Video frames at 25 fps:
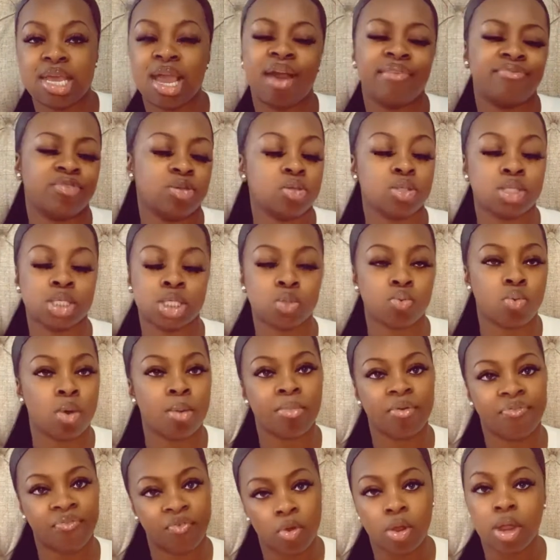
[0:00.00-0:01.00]
I've used this one
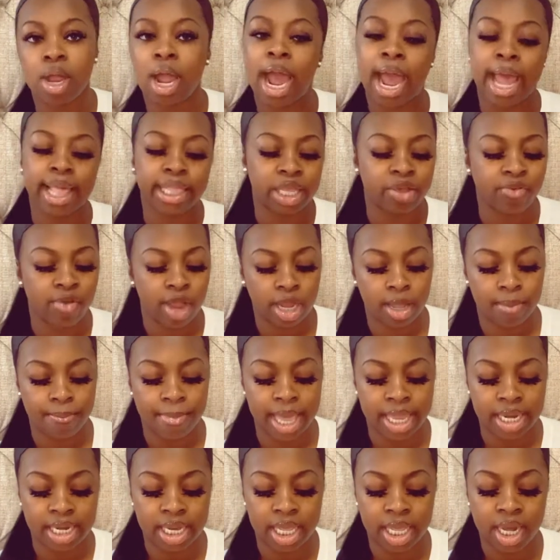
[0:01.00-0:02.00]
before. I highly
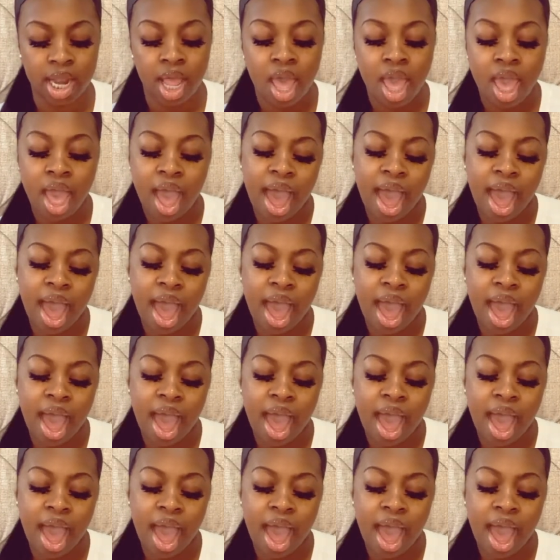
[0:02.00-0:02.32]
recommend it.